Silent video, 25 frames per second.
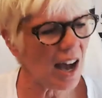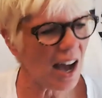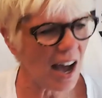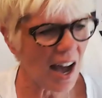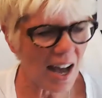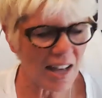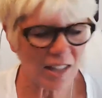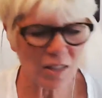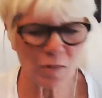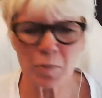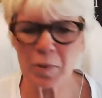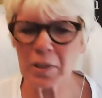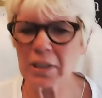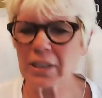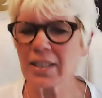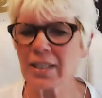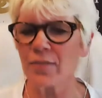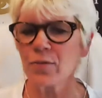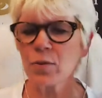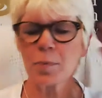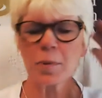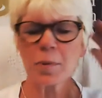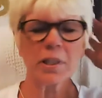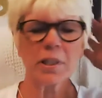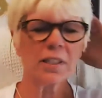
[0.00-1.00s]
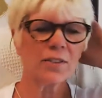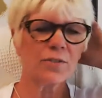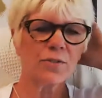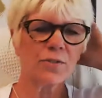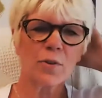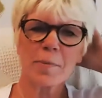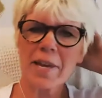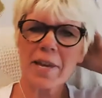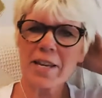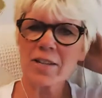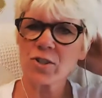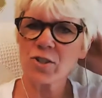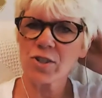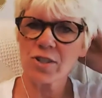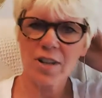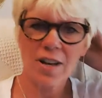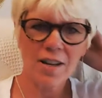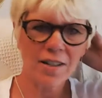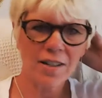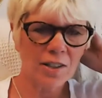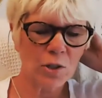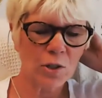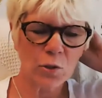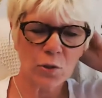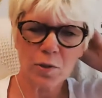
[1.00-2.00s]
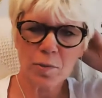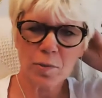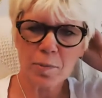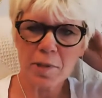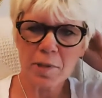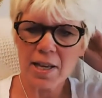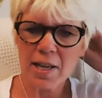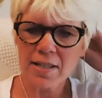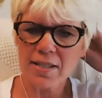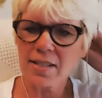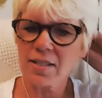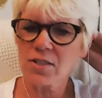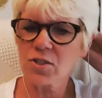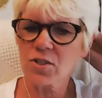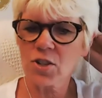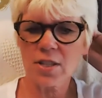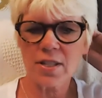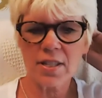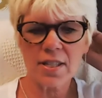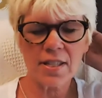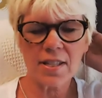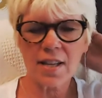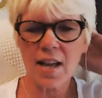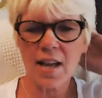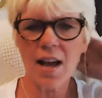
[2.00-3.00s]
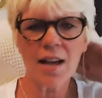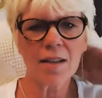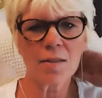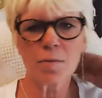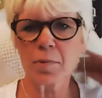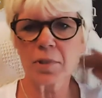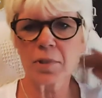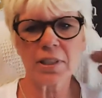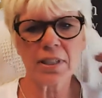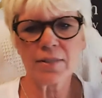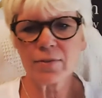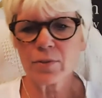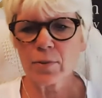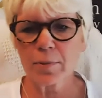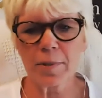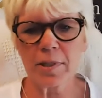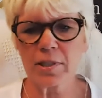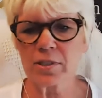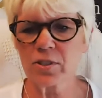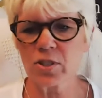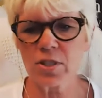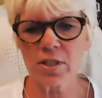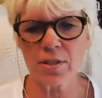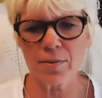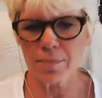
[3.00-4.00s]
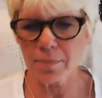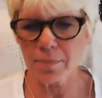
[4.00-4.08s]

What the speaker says: unbelievable information on Google+, just unbelievable, just